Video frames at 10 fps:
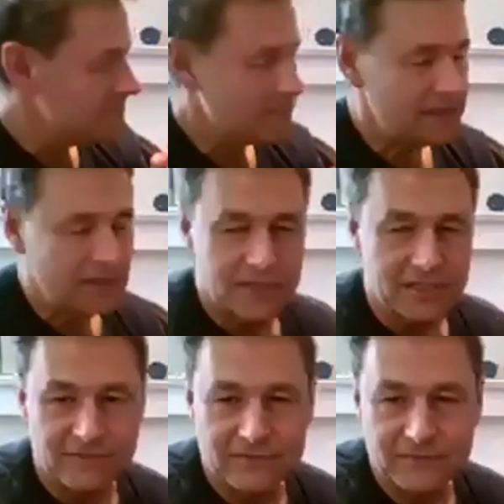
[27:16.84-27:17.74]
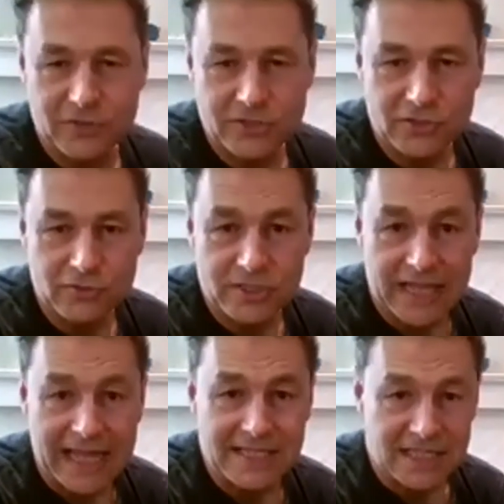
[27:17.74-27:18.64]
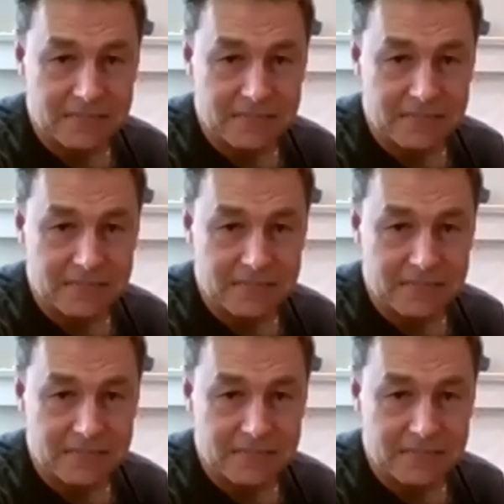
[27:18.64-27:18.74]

and used, used, used lenses.